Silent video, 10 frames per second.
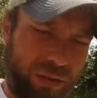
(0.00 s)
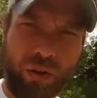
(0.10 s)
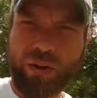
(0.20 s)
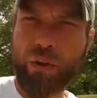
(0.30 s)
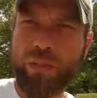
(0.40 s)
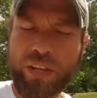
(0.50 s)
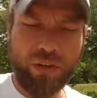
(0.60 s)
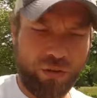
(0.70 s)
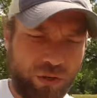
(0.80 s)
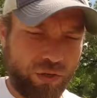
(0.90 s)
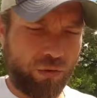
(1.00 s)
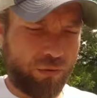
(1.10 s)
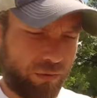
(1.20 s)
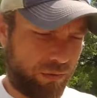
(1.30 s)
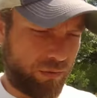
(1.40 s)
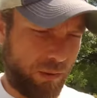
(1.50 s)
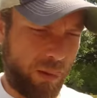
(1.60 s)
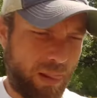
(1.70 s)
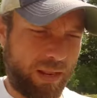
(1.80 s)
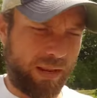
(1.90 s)
So another thing you can do
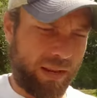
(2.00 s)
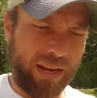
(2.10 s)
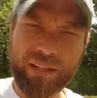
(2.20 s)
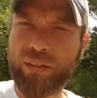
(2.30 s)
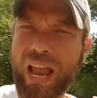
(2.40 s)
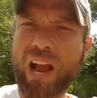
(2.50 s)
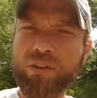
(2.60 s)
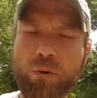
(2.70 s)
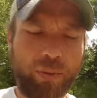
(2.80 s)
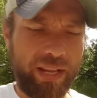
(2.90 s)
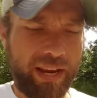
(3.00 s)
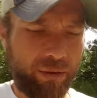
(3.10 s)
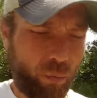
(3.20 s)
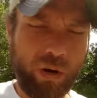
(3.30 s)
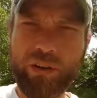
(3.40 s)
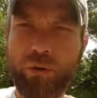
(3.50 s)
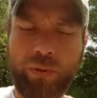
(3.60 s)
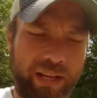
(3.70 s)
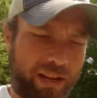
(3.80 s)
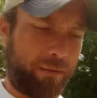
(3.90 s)
is how you plant, where you
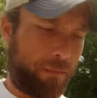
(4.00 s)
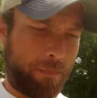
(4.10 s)
plant.